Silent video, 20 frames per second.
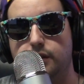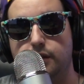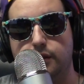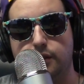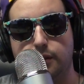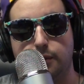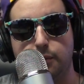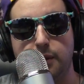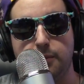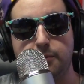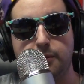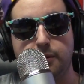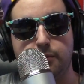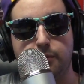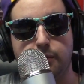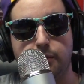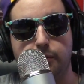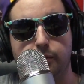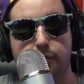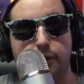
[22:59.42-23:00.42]
The
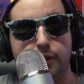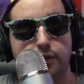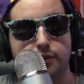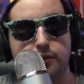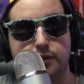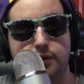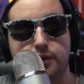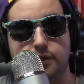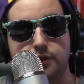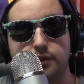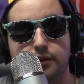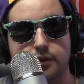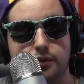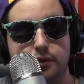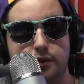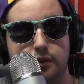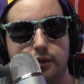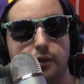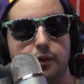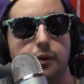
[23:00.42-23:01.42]
women use these.
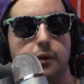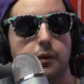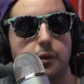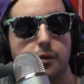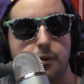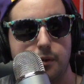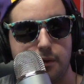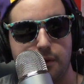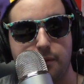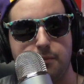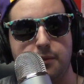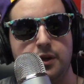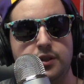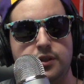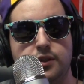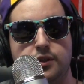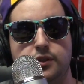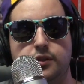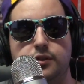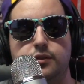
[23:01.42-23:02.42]
The men
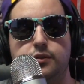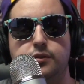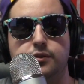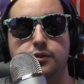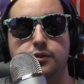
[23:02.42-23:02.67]
just use